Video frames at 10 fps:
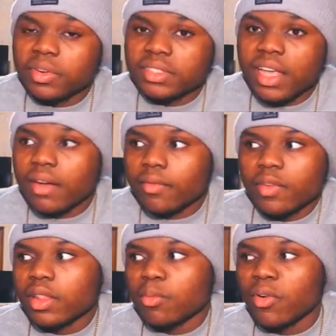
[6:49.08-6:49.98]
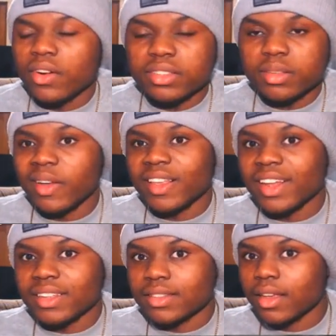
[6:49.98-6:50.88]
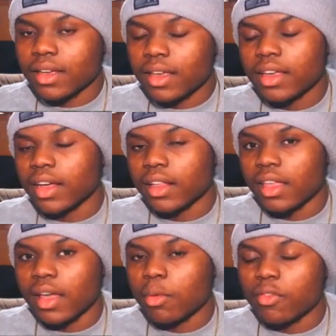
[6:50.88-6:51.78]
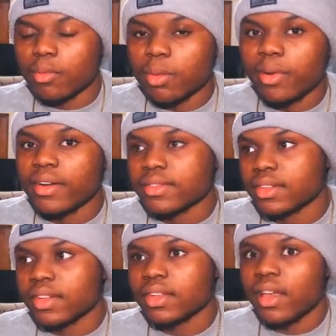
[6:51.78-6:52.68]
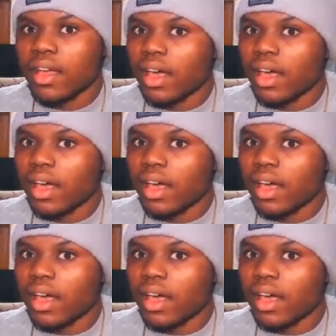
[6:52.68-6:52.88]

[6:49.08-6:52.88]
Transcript: not really boring. Somehow they get a sick kick out of that. But for me personally, I